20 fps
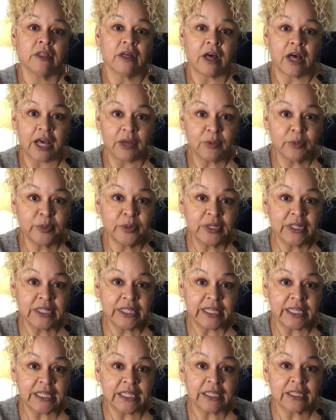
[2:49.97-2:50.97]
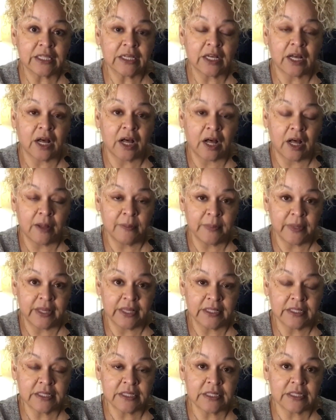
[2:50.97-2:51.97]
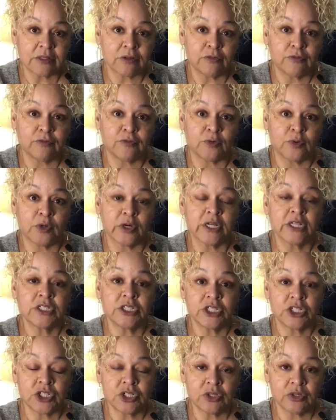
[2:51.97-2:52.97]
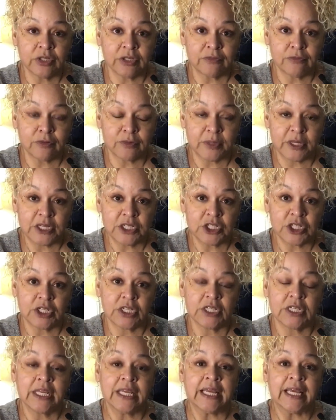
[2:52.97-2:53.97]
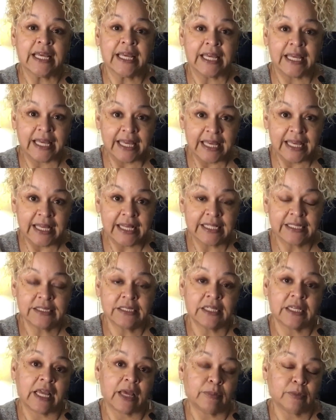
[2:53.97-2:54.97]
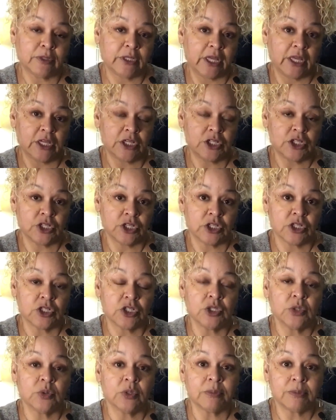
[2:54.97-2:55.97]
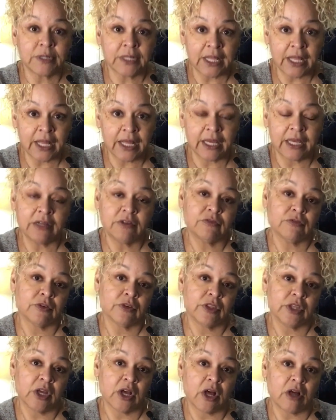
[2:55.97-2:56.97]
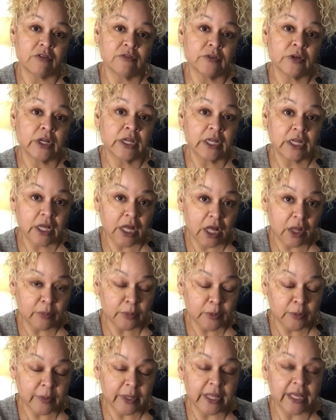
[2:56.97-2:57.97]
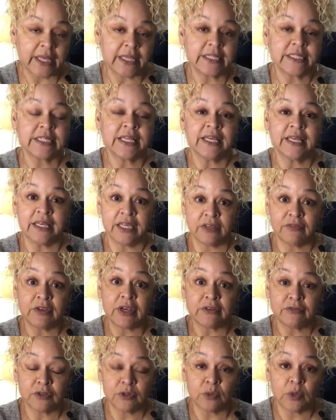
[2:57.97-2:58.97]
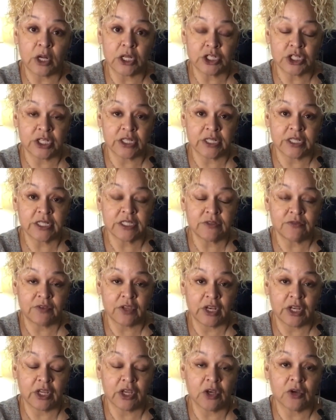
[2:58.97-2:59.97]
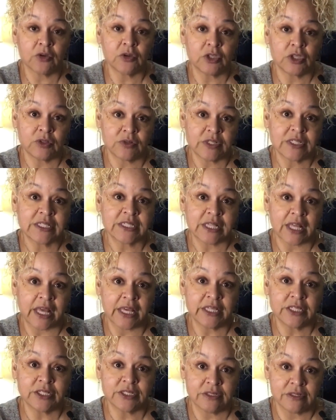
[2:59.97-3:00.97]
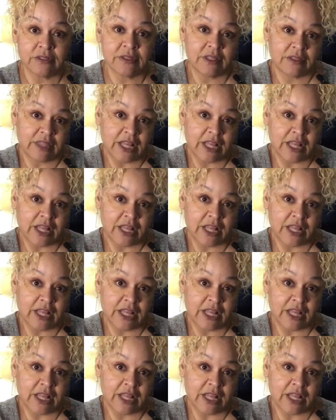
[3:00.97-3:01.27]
I will put a link in the comments for additional information and an application to apply for the offer in compromise if after watching this video you decide that